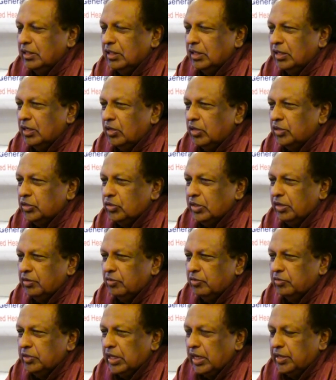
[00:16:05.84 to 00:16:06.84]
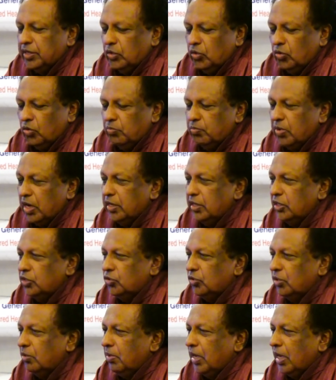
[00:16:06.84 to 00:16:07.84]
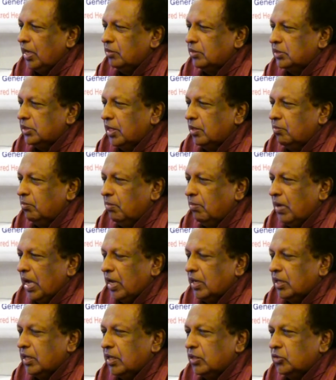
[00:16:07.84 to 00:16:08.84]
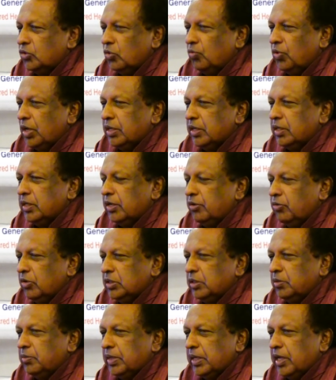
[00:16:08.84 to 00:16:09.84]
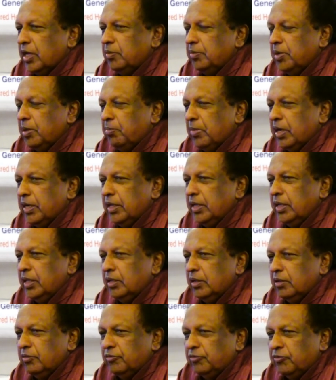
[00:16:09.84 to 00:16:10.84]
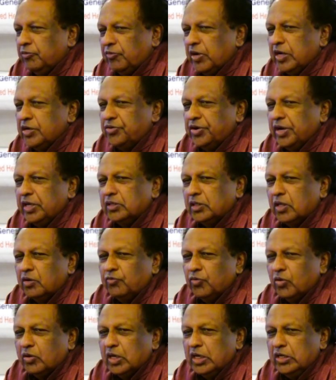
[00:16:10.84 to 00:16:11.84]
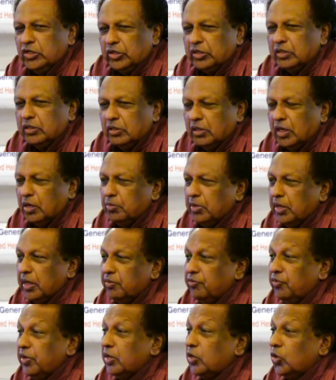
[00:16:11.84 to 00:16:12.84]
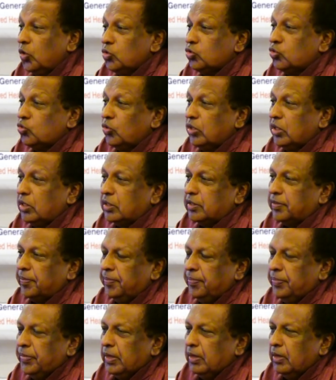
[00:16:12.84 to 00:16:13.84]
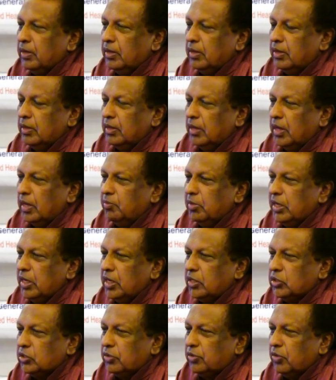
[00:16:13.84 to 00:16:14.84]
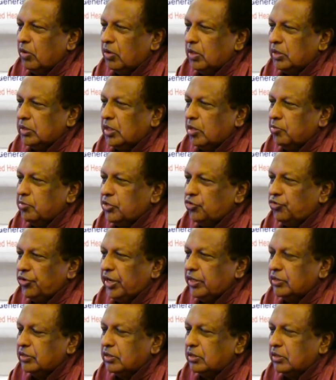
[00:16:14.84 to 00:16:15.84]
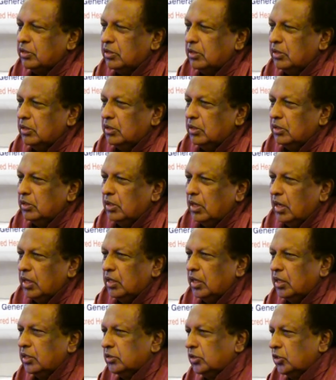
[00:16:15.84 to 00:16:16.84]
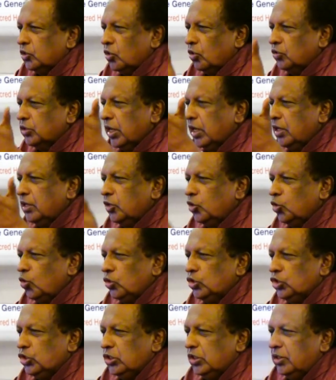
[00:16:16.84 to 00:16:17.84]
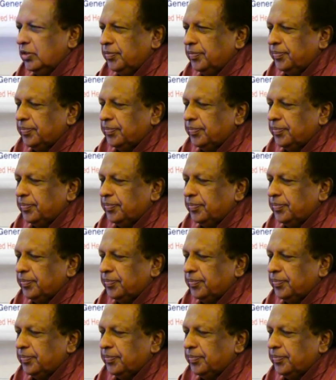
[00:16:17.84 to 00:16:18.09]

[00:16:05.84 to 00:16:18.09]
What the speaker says: that he owed money to the state bank. And so what he did was he became a money fundraiser for Clinton and became very close to her. And millions of dollars have been raised. And there is this hotel in Kochi